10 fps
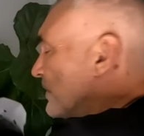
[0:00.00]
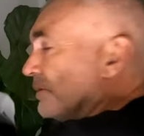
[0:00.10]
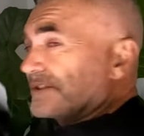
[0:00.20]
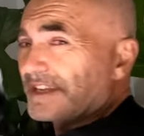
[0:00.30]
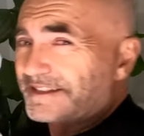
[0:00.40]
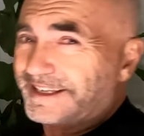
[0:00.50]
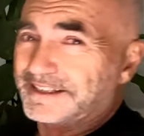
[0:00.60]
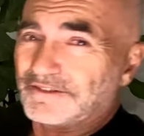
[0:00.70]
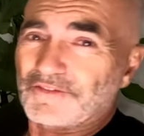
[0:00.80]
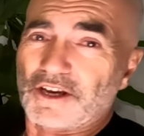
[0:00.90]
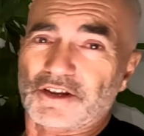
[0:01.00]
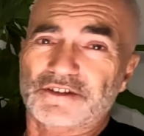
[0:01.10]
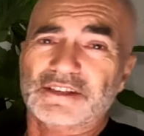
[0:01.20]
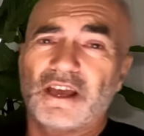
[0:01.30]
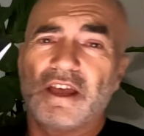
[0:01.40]
You'll also see it in the
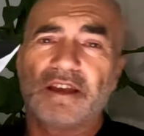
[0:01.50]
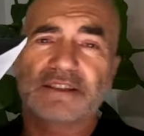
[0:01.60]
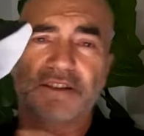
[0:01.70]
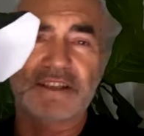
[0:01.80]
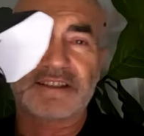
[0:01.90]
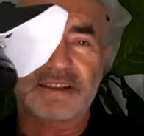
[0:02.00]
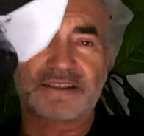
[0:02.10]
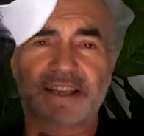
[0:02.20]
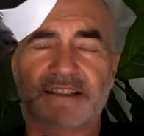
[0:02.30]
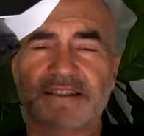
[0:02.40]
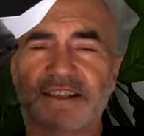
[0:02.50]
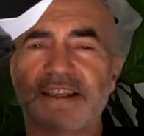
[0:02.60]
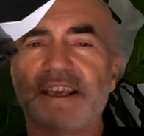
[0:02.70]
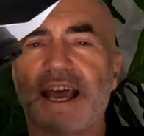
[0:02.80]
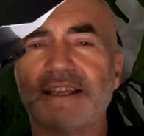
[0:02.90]
photos. So this is the
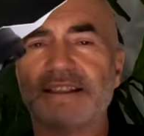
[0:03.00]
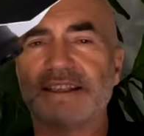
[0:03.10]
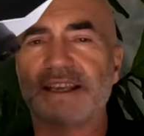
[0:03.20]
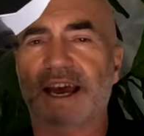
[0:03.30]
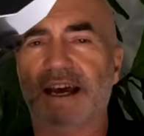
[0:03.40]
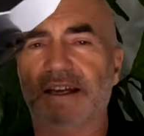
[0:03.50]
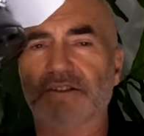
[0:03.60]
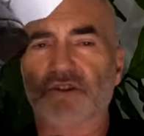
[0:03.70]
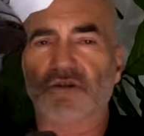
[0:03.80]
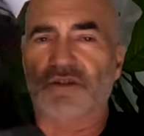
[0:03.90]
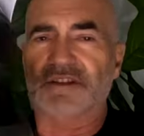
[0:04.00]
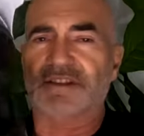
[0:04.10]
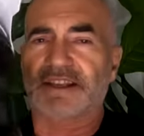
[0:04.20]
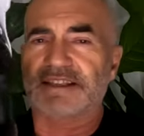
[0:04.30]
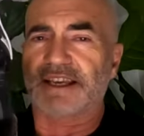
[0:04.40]
6D ATR2. This
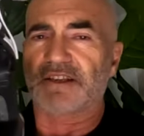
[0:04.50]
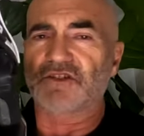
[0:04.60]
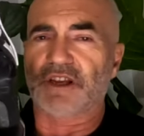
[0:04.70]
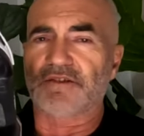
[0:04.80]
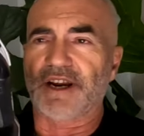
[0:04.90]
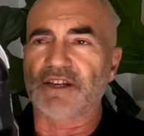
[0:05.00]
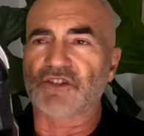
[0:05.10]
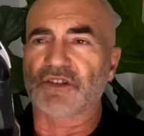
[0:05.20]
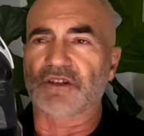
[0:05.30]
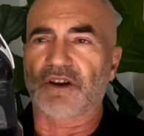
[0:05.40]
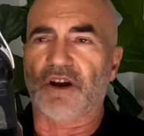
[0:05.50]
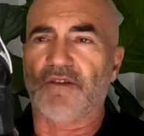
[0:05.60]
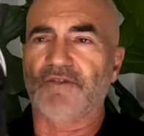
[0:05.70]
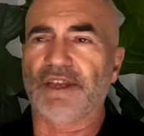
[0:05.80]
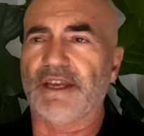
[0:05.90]
is their second generation
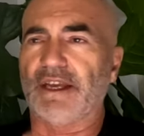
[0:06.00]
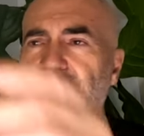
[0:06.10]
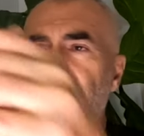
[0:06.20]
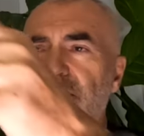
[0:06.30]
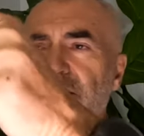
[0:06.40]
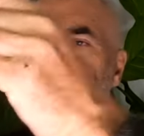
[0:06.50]
of their